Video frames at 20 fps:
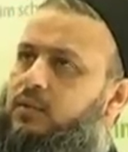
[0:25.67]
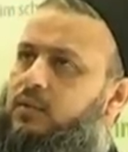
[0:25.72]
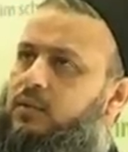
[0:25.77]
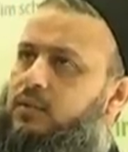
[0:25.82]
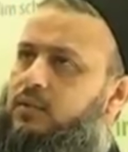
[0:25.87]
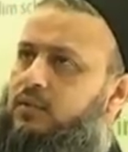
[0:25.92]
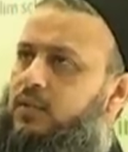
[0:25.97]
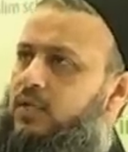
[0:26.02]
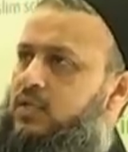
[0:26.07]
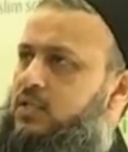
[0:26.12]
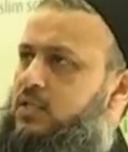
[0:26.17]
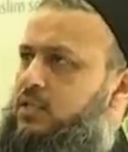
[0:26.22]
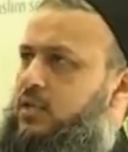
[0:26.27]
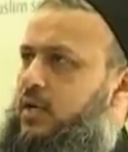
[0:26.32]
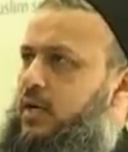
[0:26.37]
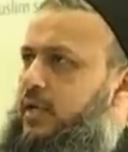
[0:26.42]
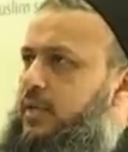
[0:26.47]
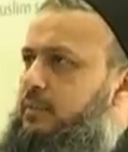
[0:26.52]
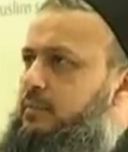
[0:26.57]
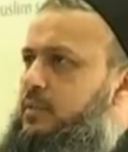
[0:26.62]
in these
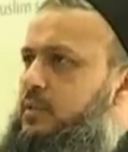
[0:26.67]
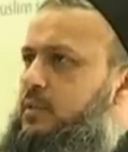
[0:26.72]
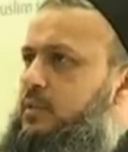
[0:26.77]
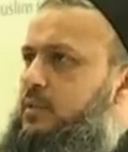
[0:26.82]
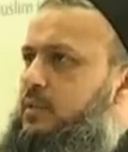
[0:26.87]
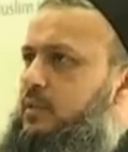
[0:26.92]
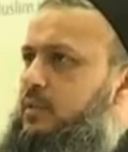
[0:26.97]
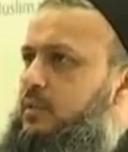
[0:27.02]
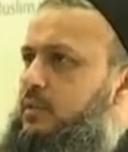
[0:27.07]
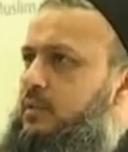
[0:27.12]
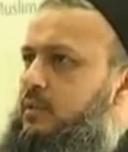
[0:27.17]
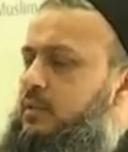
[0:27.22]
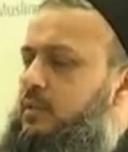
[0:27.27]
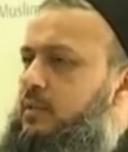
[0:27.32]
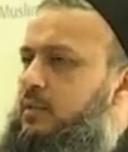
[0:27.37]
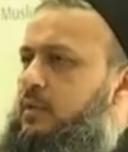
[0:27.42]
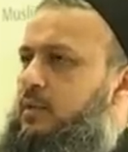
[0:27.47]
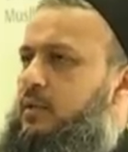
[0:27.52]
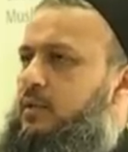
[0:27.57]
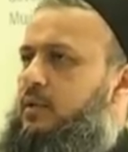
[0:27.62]
times
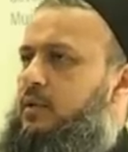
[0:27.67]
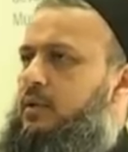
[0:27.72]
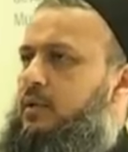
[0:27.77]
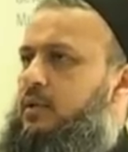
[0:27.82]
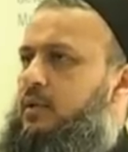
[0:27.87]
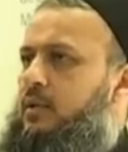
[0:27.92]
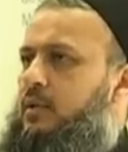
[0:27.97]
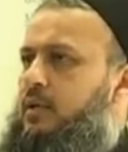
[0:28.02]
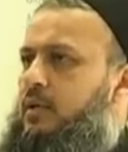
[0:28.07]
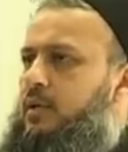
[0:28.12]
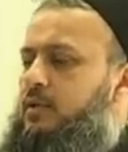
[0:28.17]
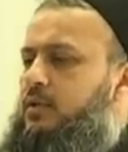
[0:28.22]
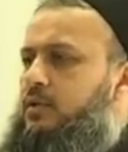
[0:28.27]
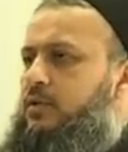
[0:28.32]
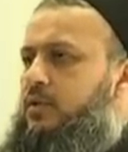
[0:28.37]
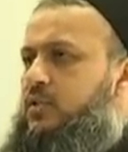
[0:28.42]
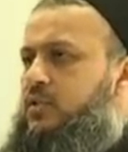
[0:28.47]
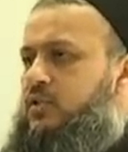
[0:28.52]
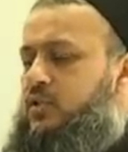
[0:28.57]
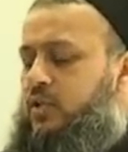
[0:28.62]
and in
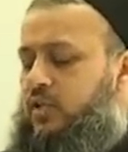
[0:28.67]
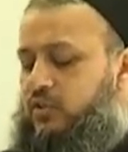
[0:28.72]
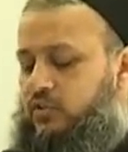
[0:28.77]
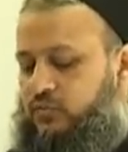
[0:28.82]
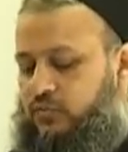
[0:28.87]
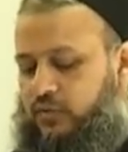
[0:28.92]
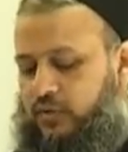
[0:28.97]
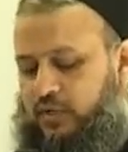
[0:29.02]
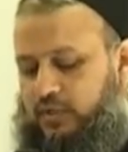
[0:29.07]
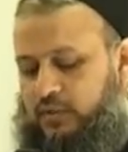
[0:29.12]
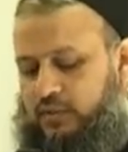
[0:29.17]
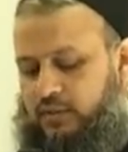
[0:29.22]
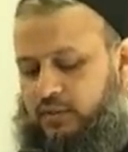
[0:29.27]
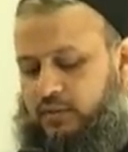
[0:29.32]
this country,